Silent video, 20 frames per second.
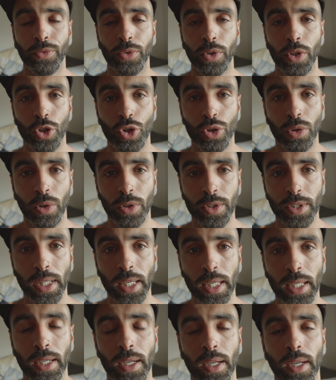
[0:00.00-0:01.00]
footage looks
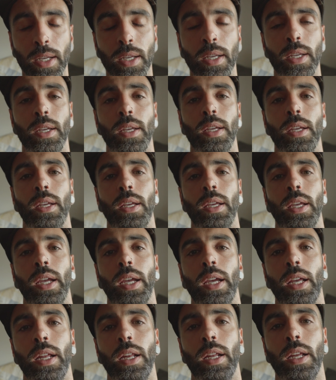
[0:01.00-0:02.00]
like,
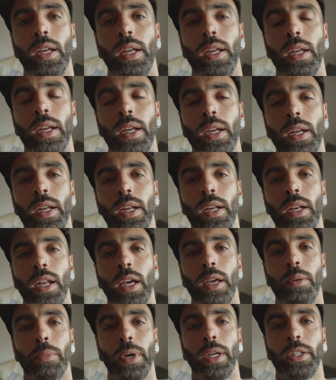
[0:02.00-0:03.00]
and
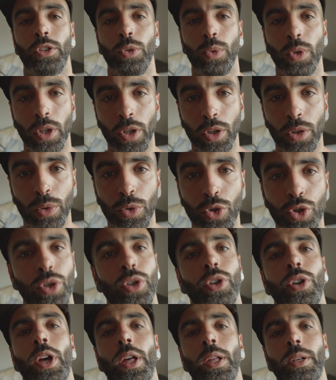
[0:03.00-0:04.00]
I might do a conclusion
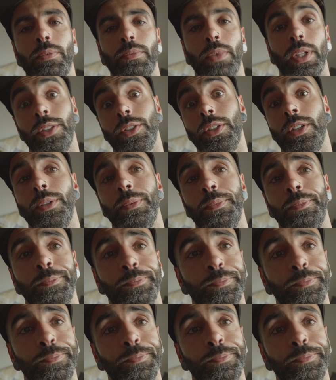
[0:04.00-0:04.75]
or not. Let's see.